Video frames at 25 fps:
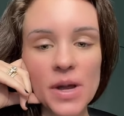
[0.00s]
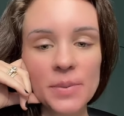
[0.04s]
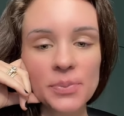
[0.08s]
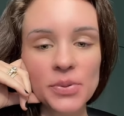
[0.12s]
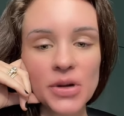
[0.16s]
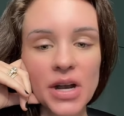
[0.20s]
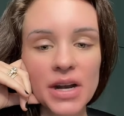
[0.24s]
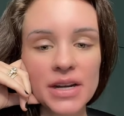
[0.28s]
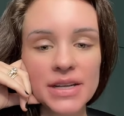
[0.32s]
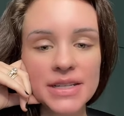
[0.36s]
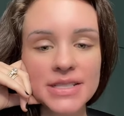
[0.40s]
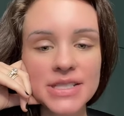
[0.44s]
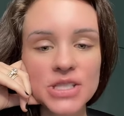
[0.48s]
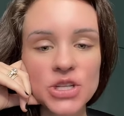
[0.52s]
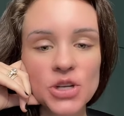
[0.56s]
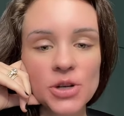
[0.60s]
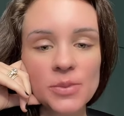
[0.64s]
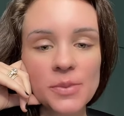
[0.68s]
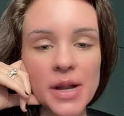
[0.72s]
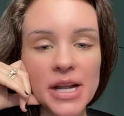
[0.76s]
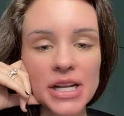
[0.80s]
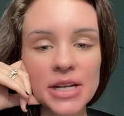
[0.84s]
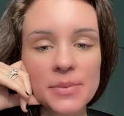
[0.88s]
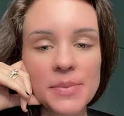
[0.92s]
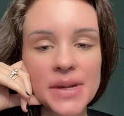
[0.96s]
What products
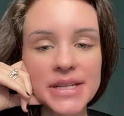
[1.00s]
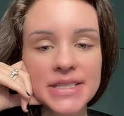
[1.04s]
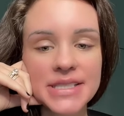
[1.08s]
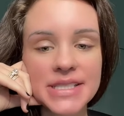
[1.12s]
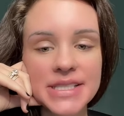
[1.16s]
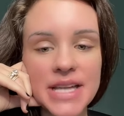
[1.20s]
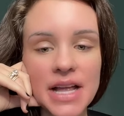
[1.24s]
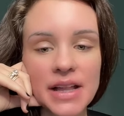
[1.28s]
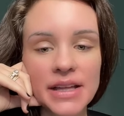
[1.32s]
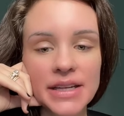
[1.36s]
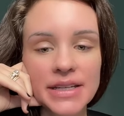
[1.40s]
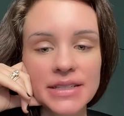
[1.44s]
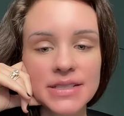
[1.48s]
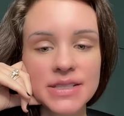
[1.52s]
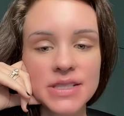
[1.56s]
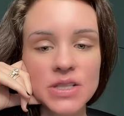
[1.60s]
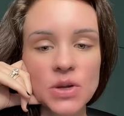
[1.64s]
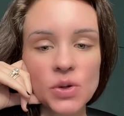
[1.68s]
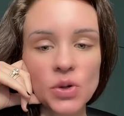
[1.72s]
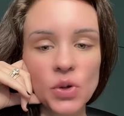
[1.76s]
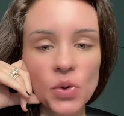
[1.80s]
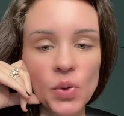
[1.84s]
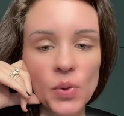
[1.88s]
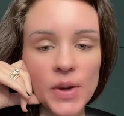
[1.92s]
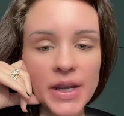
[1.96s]
do you recommend selling?
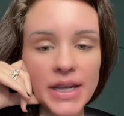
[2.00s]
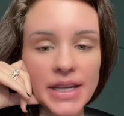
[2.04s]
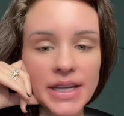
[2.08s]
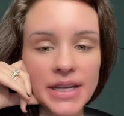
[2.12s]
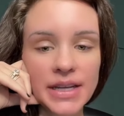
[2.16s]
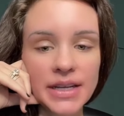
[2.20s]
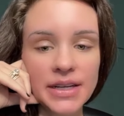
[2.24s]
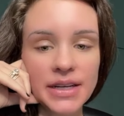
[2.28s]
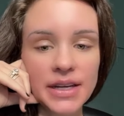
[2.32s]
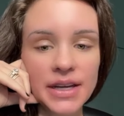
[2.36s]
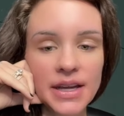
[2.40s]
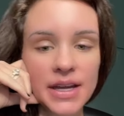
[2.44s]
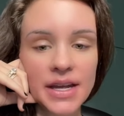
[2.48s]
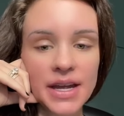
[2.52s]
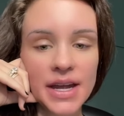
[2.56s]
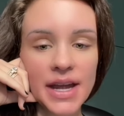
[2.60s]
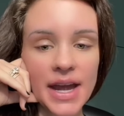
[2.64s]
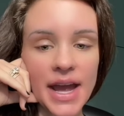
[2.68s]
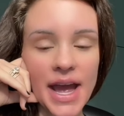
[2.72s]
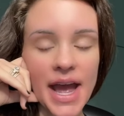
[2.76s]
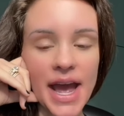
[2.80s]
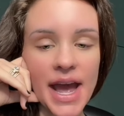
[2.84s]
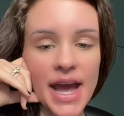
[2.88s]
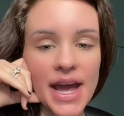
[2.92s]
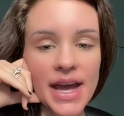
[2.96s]
So Queen
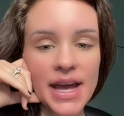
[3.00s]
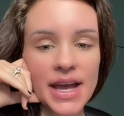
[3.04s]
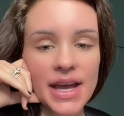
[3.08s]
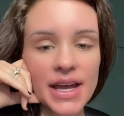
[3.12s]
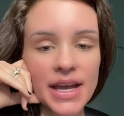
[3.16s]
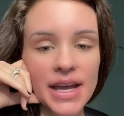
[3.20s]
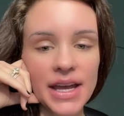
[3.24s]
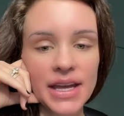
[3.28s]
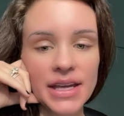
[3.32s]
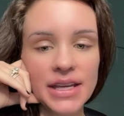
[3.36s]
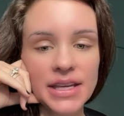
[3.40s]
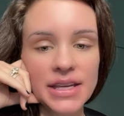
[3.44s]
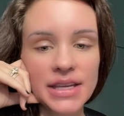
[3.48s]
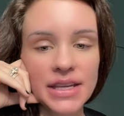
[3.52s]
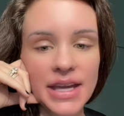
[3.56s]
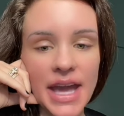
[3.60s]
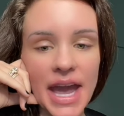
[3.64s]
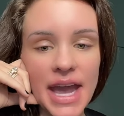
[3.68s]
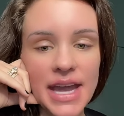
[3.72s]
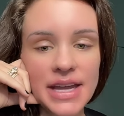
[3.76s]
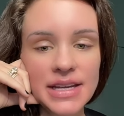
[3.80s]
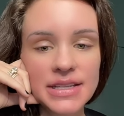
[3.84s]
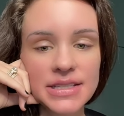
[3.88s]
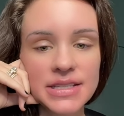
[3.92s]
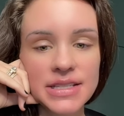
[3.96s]
he,
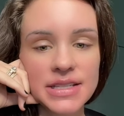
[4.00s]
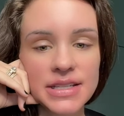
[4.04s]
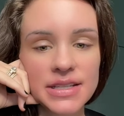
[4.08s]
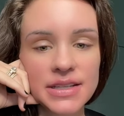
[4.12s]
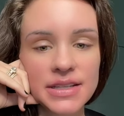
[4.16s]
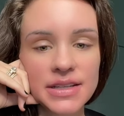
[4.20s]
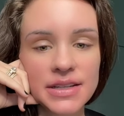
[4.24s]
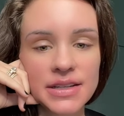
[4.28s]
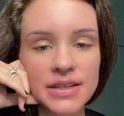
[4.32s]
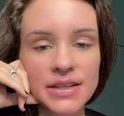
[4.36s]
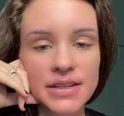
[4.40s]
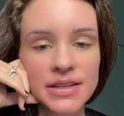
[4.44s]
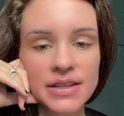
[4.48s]
he Kate,